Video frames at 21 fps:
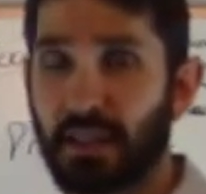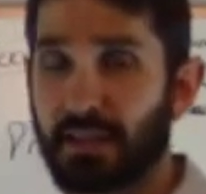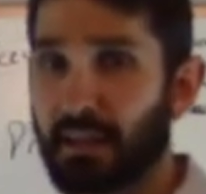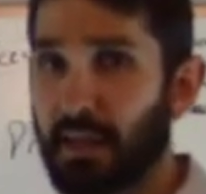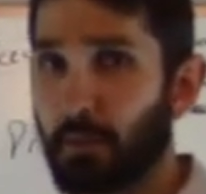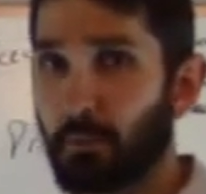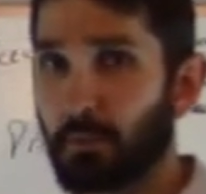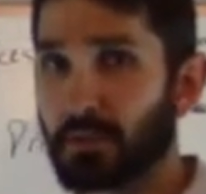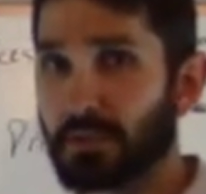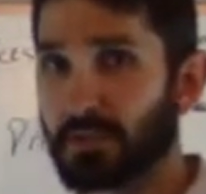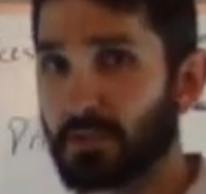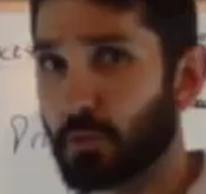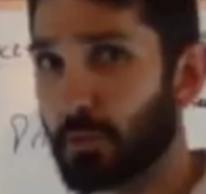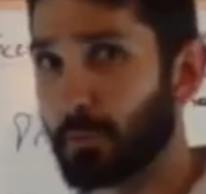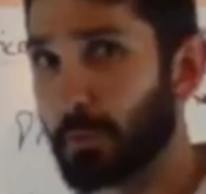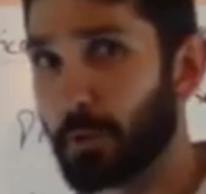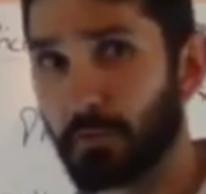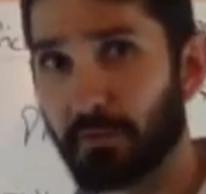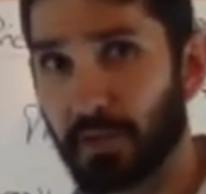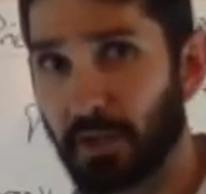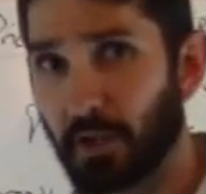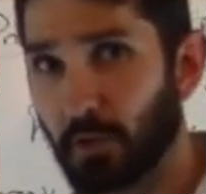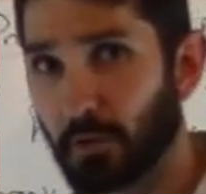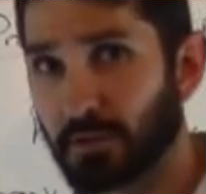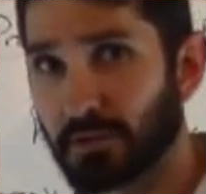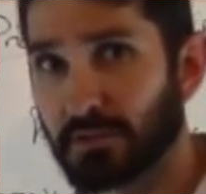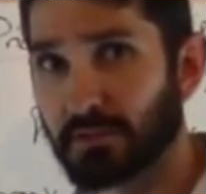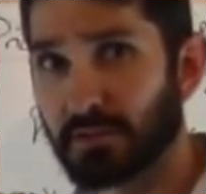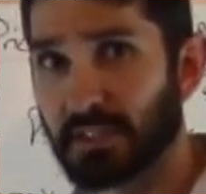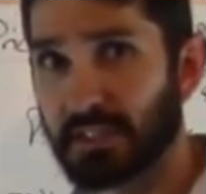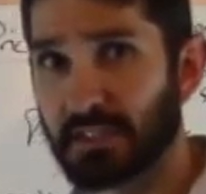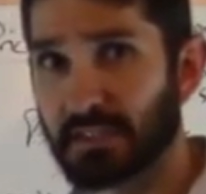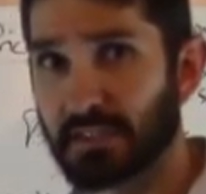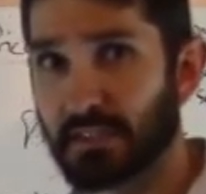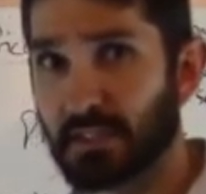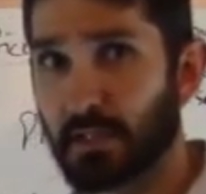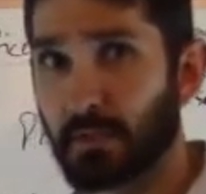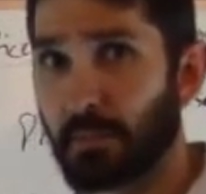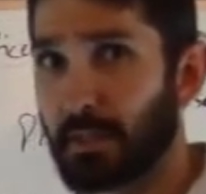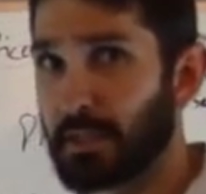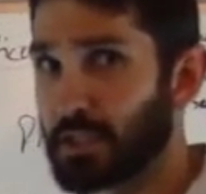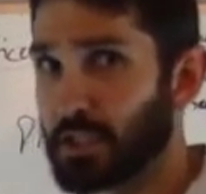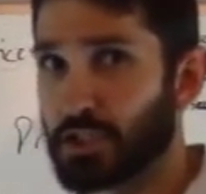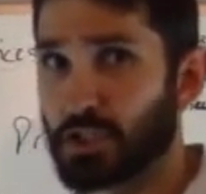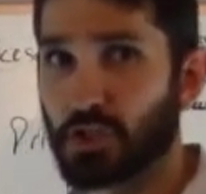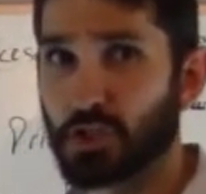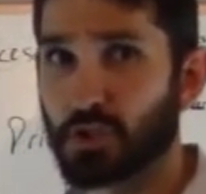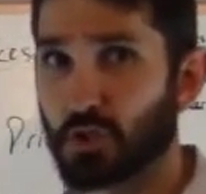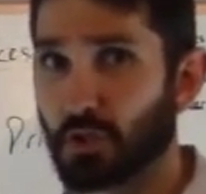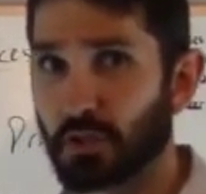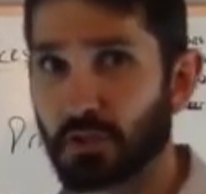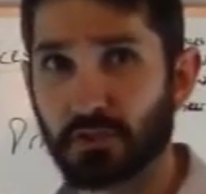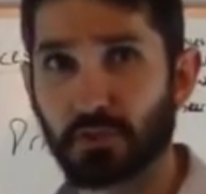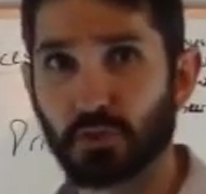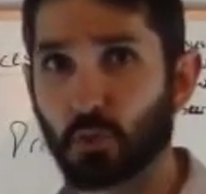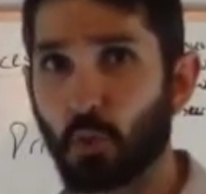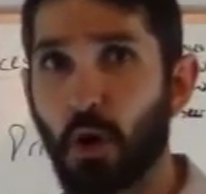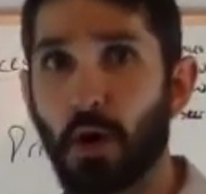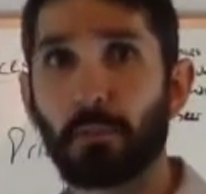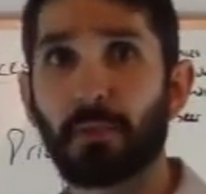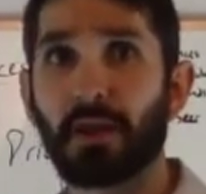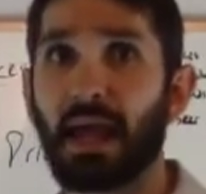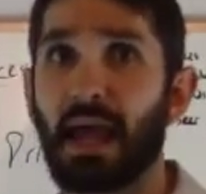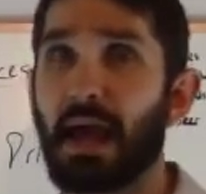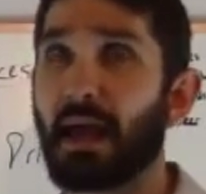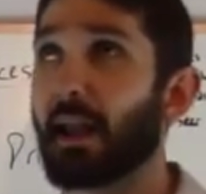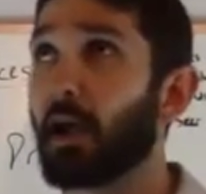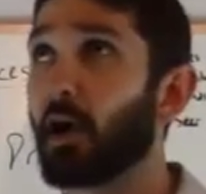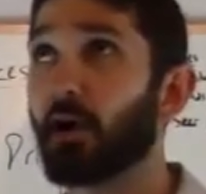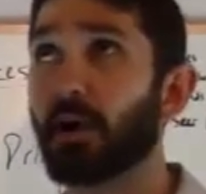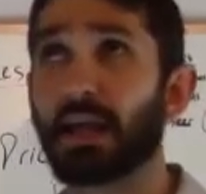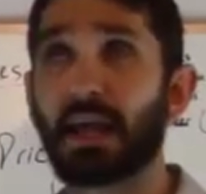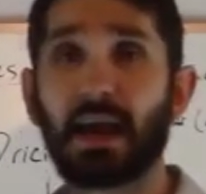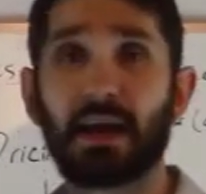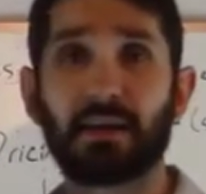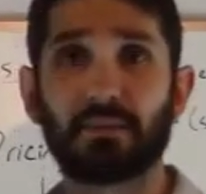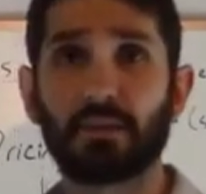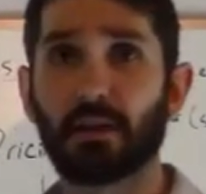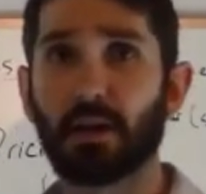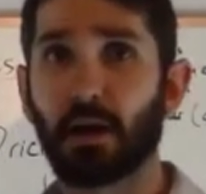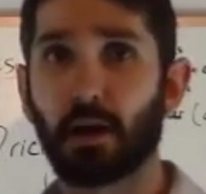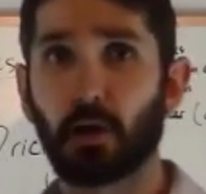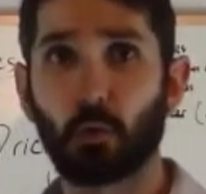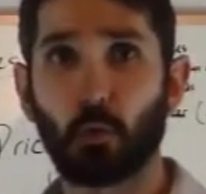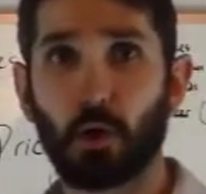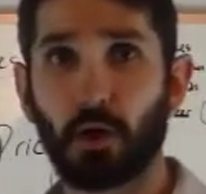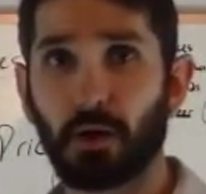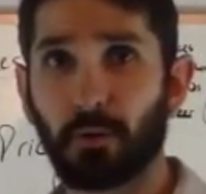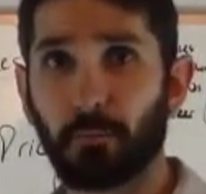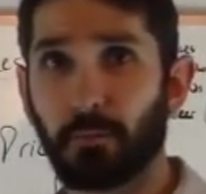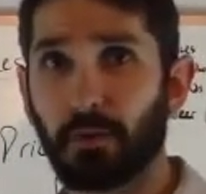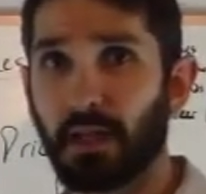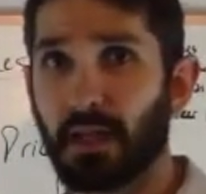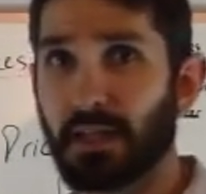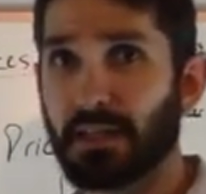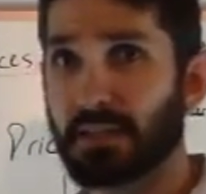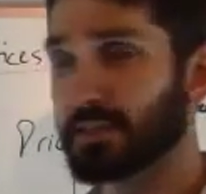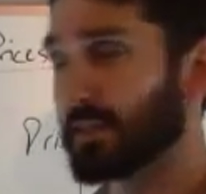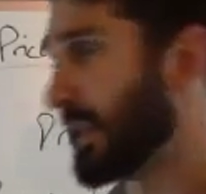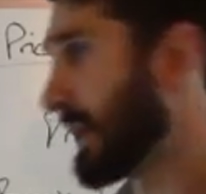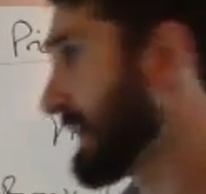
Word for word: And that was to remove the old system and just swap it out. I already had the ductwork in place, so